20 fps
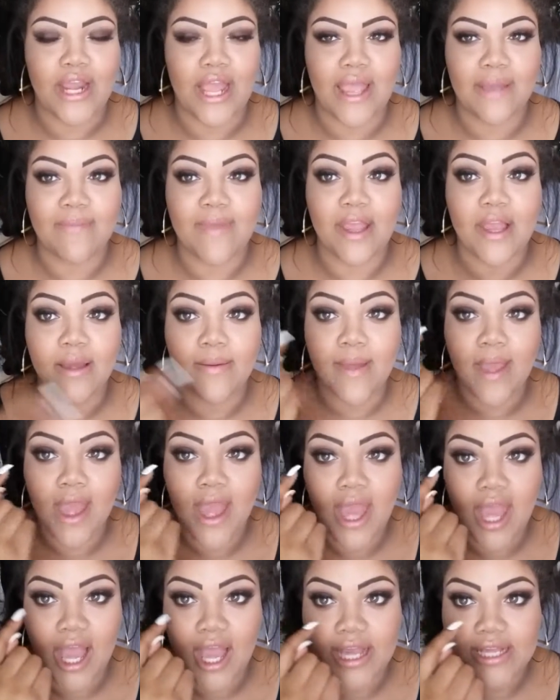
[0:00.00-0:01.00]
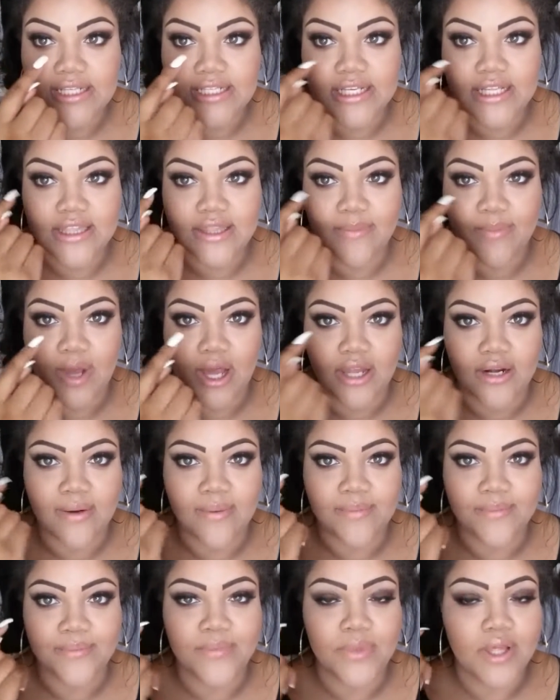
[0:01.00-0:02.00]
and eye makeup. I did the
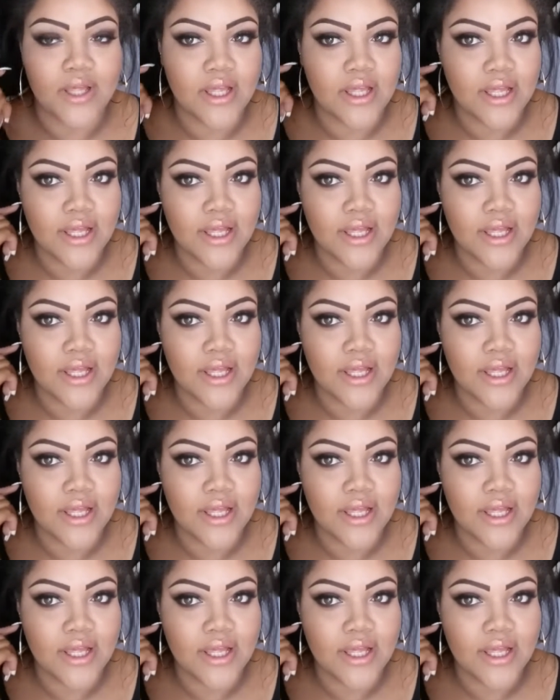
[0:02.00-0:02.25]
bottom